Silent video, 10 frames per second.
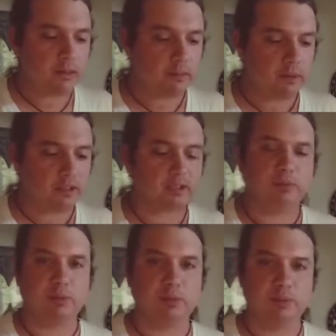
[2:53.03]
I'm
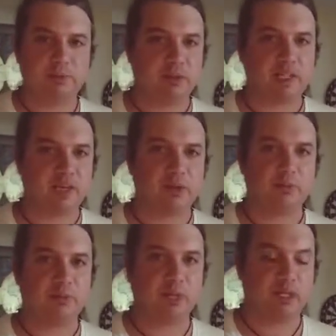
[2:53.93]
like between
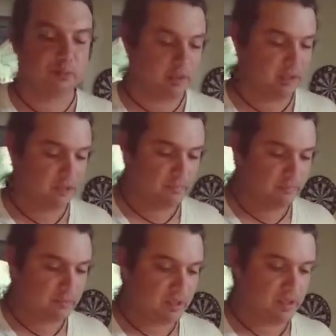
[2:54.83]
potato and bread, but
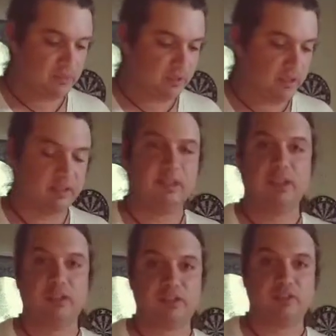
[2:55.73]
it's freaking
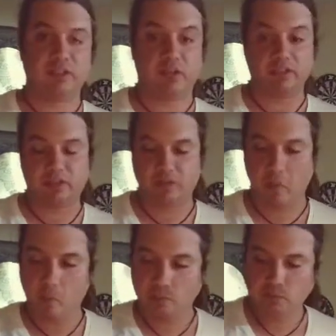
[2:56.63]
delicious,
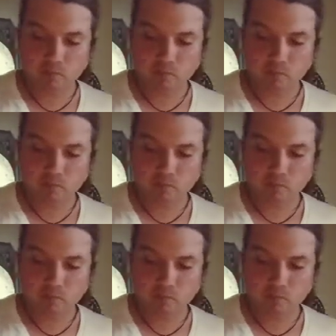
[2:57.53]
honestly.